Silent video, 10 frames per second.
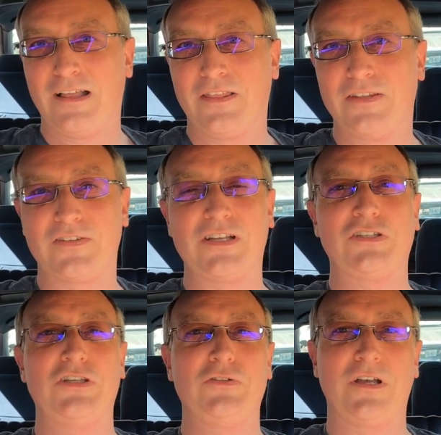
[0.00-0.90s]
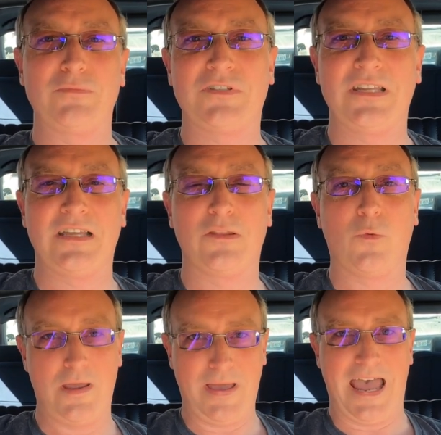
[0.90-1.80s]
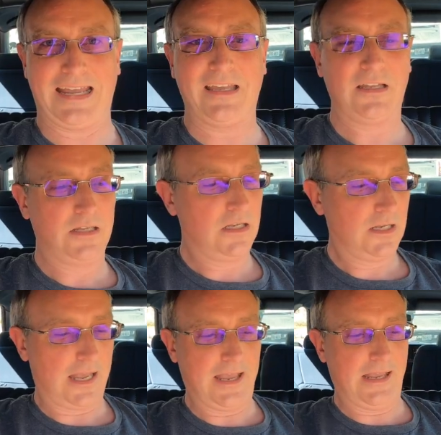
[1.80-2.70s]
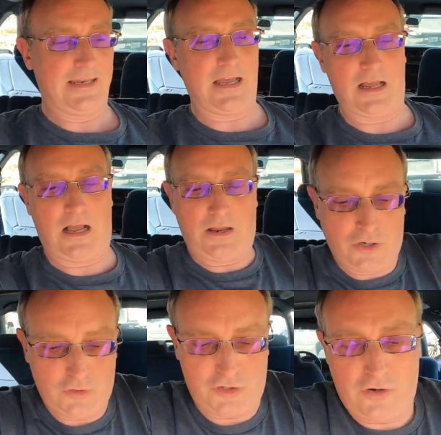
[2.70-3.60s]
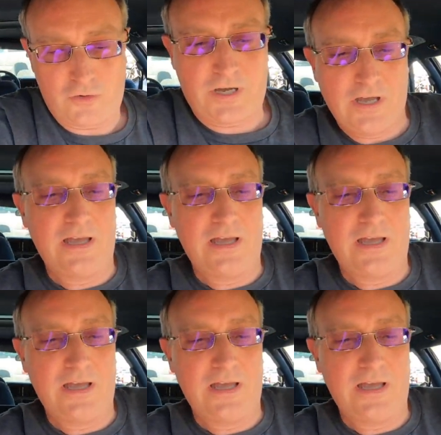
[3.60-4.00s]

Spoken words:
This thing is huge. I'm sitting in the way back, and no joke,